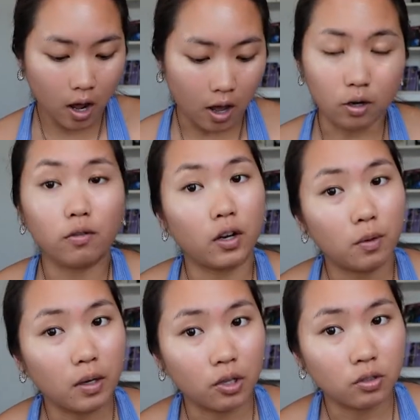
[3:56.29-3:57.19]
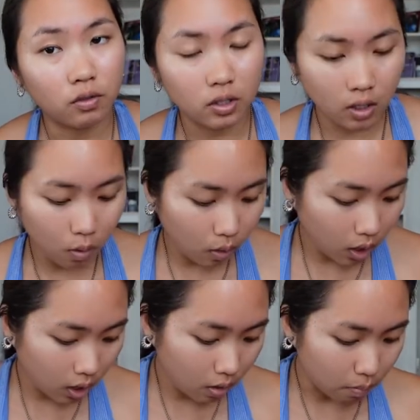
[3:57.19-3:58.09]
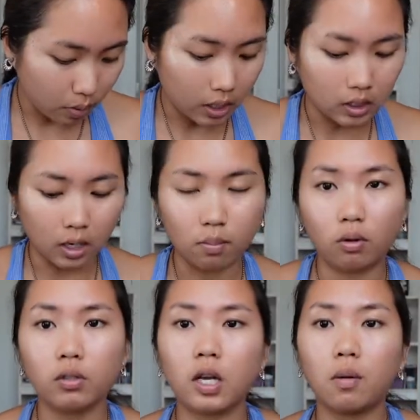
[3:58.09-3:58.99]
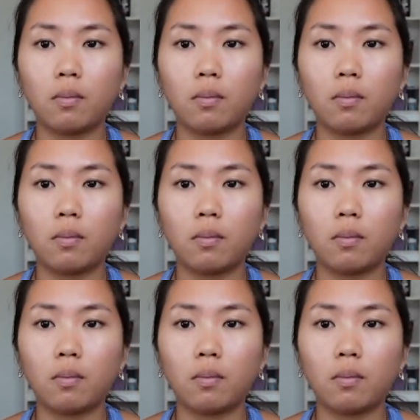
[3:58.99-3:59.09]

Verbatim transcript: I don't know if anyone else feels that way, but I pulled out